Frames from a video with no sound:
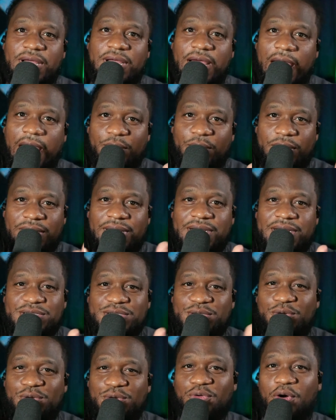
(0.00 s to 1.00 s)
how it
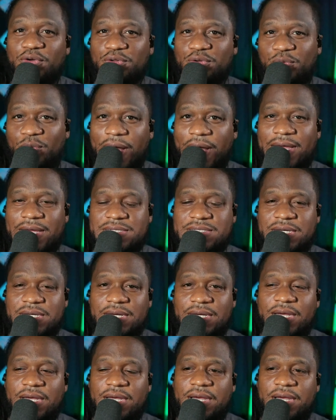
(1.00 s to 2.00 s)
looks growth wise.
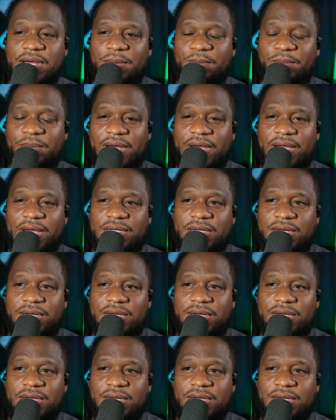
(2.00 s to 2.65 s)
But